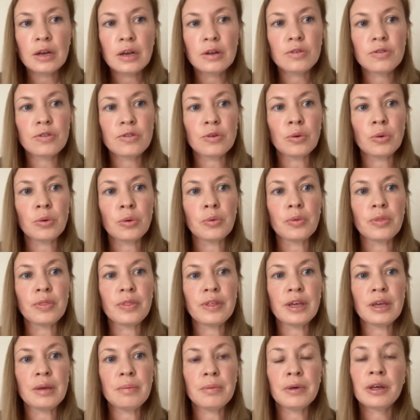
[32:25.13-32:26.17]
So
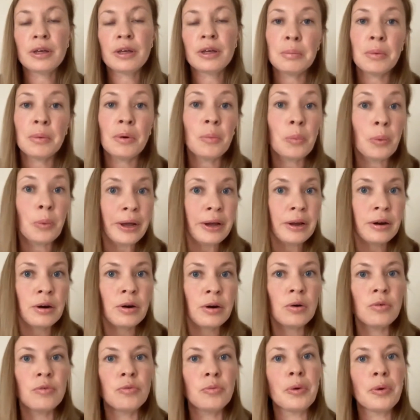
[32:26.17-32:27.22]
they become aware
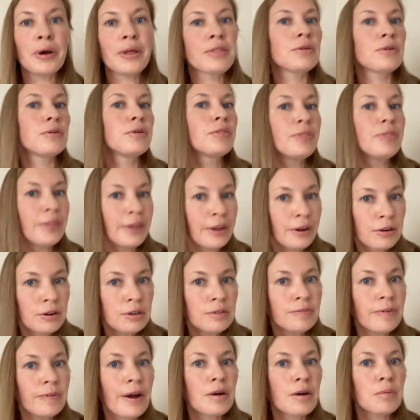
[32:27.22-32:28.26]
of whether their
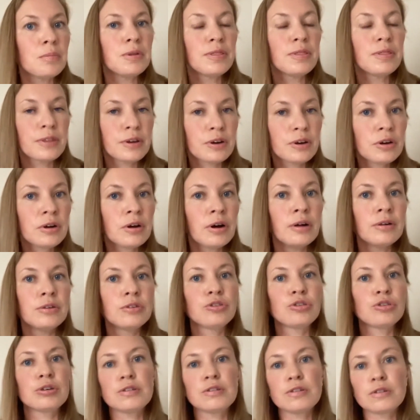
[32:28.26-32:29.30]
environment, their
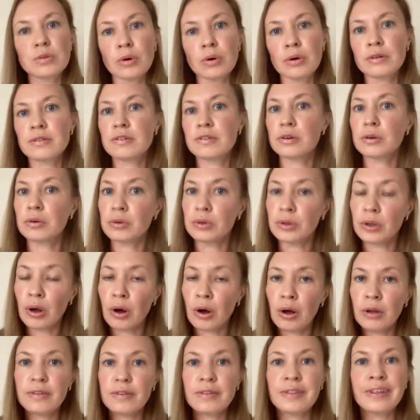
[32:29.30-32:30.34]
culture is toxic or
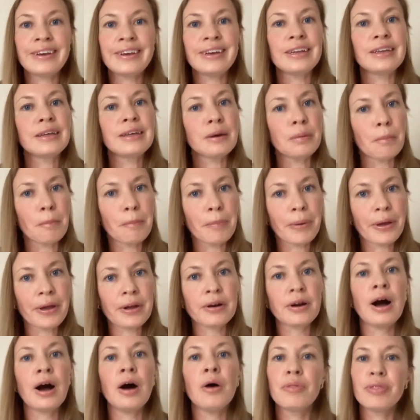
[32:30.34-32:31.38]
not. They can compare
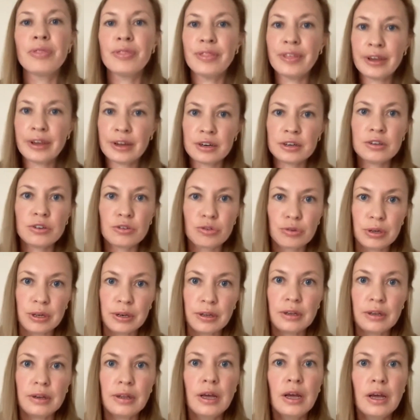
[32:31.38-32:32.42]
how they're
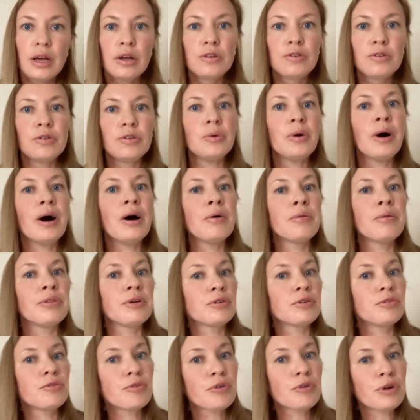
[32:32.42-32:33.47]
treated to how their
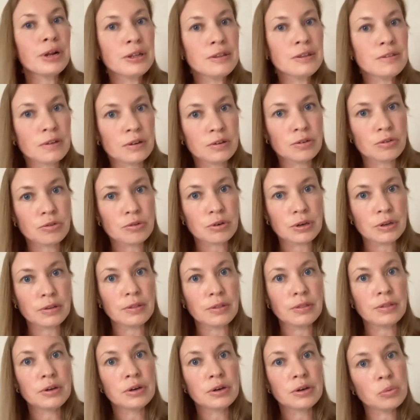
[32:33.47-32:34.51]
friends are treated
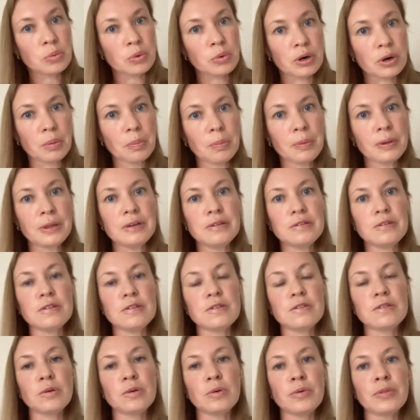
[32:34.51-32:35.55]
at their workplaces.
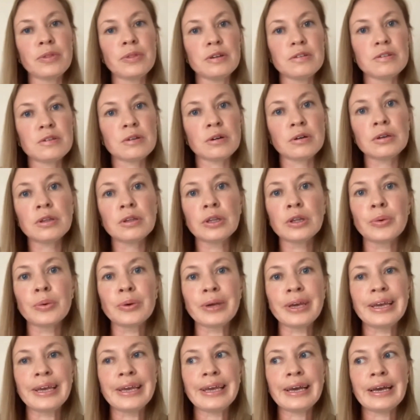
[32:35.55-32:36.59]
So they start
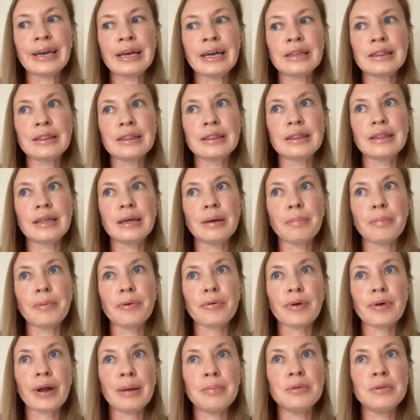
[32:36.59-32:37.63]
looking at the
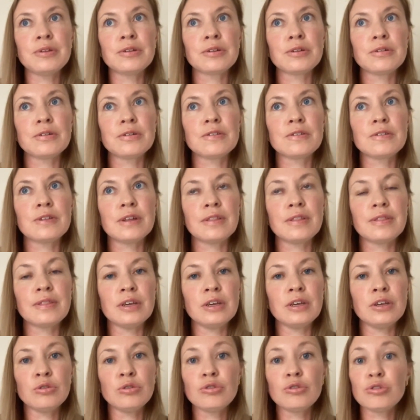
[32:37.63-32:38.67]
parameters that they
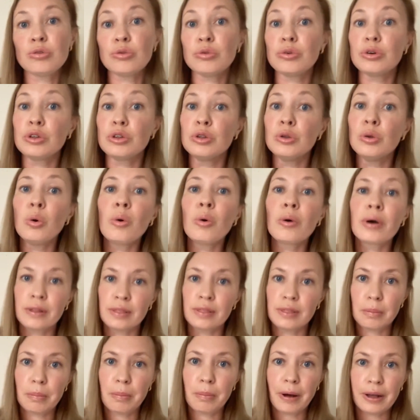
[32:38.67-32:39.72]
used to ignore in
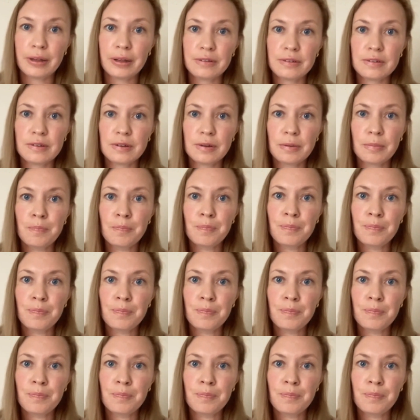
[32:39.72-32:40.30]
the past.